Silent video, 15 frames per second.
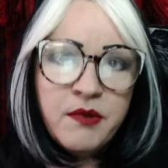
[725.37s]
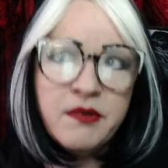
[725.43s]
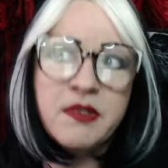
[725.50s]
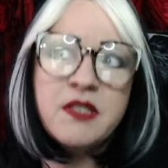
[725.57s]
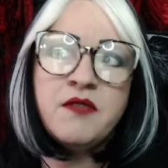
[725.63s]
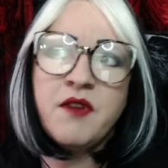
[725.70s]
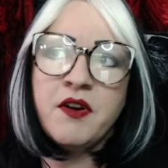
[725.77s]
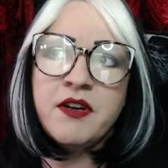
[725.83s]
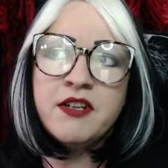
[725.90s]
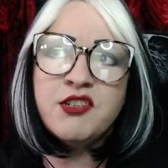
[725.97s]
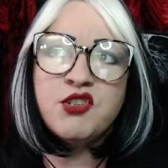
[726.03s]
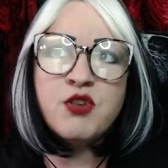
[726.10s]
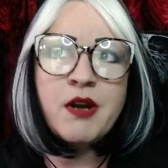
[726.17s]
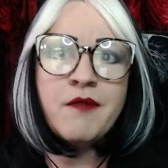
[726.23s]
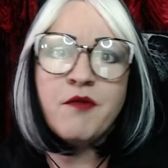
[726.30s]
it's very
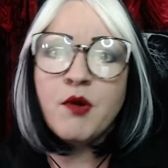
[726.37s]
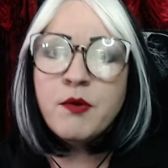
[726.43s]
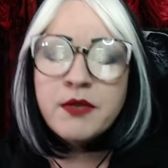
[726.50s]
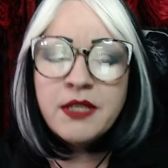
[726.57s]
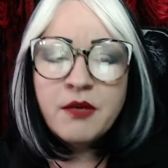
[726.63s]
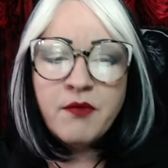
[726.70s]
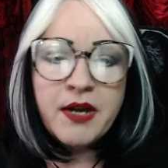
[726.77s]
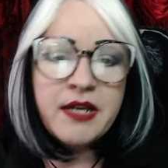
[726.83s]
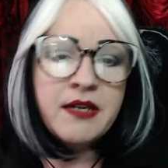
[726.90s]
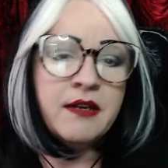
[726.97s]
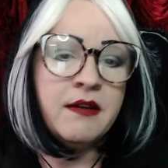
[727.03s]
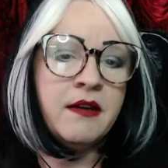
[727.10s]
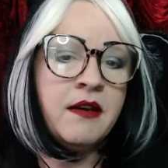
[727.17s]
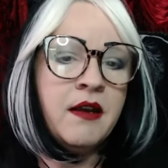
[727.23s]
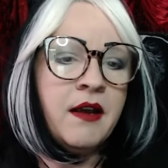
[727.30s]
straightforwardly
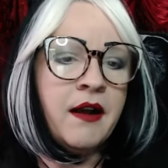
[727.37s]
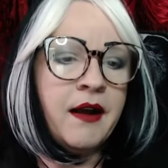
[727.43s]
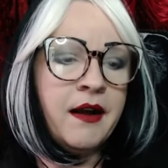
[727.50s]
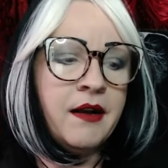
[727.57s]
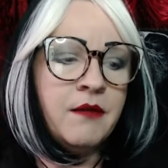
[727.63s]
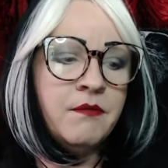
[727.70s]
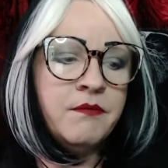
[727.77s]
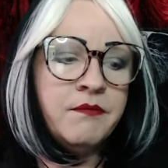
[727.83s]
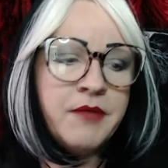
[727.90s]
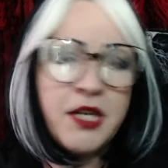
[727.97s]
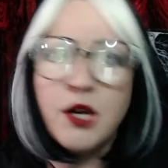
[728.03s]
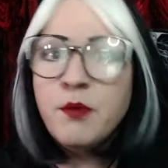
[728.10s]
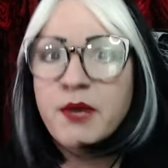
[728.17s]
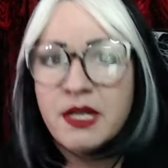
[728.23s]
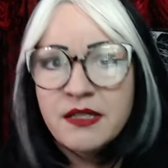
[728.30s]
written, you
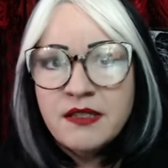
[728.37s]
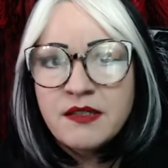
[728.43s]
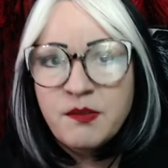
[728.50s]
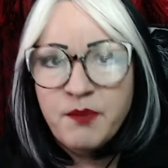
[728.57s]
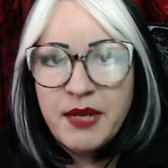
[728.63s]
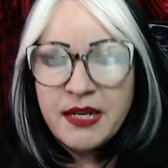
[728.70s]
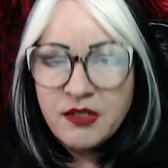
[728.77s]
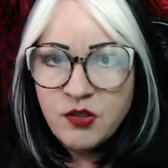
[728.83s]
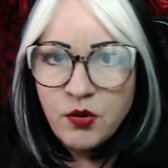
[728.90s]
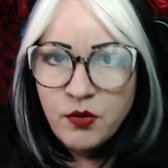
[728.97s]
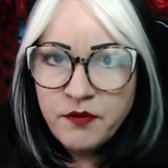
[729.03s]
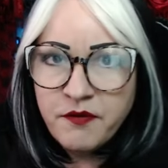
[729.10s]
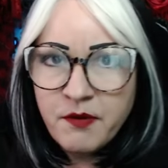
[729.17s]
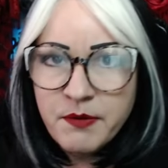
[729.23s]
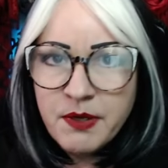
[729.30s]
know, because it's being
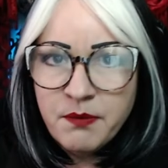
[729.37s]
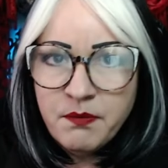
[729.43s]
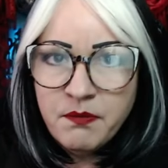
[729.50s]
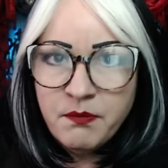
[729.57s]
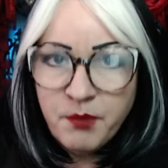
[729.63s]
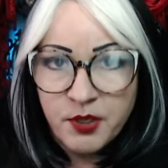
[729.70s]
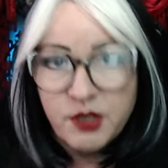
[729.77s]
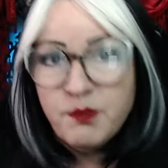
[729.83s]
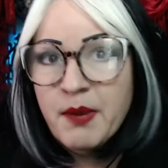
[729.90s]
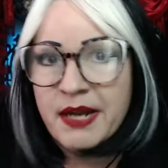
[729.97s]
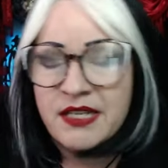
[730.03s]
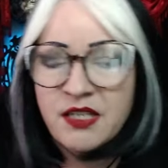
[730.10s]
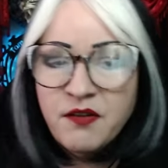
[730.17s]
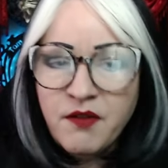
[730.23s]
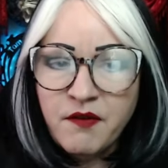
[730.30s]
told from the
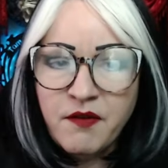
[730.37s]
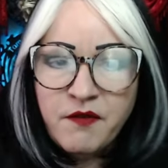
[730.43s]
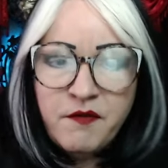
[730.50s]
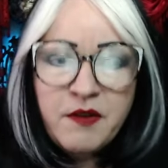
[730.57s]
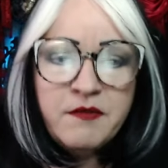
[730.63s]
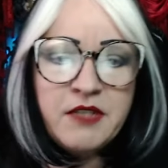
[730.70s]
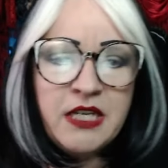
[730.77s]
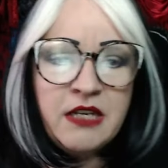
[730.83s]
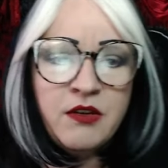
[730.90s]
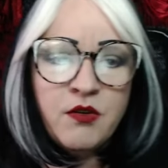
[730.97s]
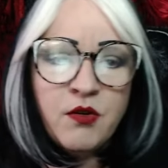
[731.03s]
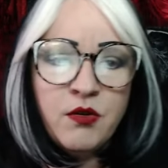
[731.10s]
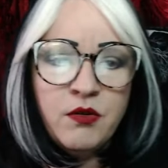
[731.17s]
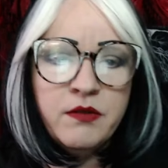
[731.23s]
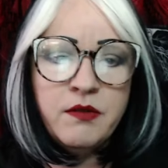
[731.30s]
perspective of a
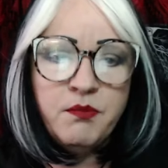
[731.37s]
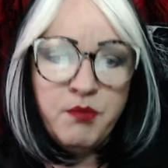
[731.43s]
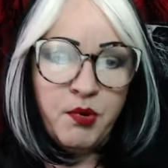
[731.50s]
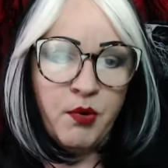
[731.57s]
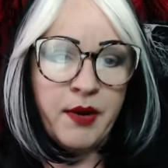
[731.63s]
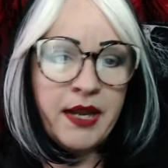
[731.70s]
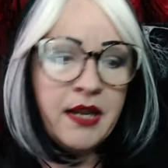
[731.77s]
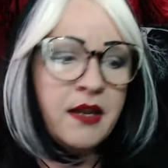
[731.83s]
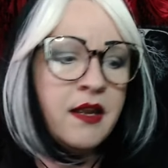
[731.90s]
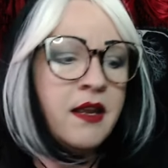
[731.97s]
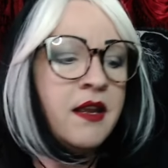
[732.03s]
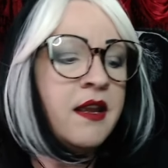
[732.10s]
15-year-old boy.